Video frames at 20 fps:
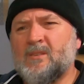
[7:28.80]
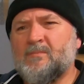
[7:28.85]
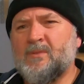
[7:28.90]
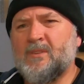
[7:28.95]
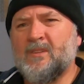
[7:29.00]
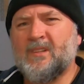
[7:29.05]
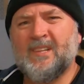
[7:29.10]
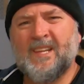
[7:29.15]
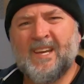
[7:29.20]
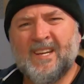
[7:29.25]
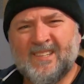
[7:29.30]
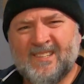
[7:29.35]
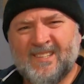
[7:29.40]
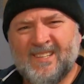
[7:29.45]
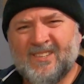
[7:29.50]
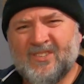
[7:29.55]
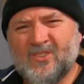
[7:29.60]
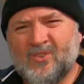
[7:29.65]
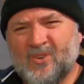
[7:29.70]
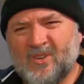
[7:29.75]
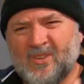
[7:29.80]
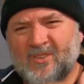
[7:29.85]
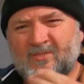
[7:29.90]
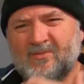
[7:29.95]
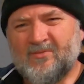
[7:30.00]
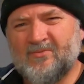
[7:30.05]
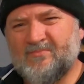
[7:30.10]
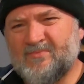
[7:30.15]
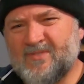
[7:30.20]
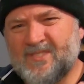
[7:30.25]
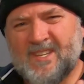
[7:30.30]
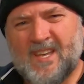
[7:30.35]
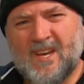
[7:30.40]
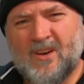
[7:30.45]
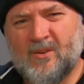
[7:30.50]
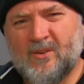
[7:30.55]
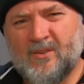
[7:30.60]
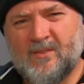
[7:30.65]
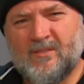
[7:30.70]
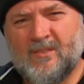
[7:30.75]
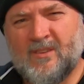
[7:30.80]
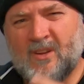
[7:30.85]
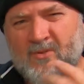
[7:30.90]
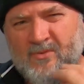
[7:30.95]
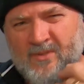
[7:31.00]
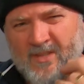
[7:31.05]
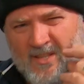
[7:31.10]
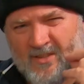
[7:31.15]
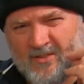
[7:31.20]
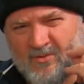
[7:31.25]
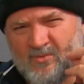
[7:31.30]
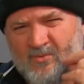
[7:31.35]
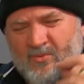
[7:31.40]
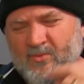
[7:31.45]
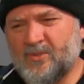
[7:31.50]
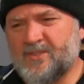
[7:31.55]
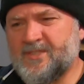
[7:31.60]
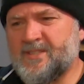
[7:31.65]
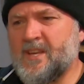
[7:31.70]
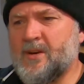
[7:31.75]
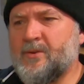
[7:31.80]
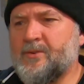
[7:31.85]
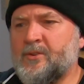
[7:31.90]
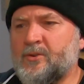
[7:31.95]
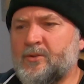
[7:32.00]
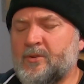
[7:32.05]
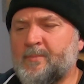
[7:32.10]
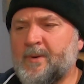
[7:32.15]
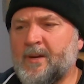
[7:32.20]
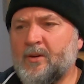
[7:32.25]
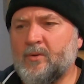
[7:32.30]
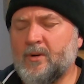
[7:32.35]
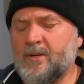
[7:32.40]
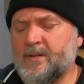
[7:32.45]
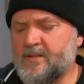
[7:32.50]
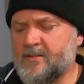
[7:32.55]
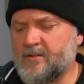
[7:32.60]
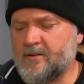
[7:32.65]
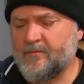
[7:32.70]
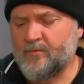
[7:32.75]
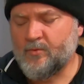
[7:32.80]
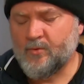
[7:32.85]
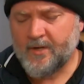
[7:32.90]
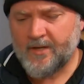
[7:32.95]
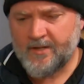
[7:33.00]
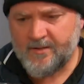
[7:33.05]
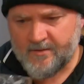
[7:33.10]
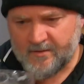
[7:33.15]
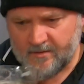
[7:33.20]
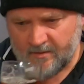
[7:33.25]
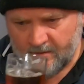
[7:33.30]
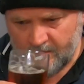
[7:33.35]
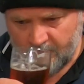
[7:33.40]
bit of lactic kind of sour note, that little sour note in the background SO4 has.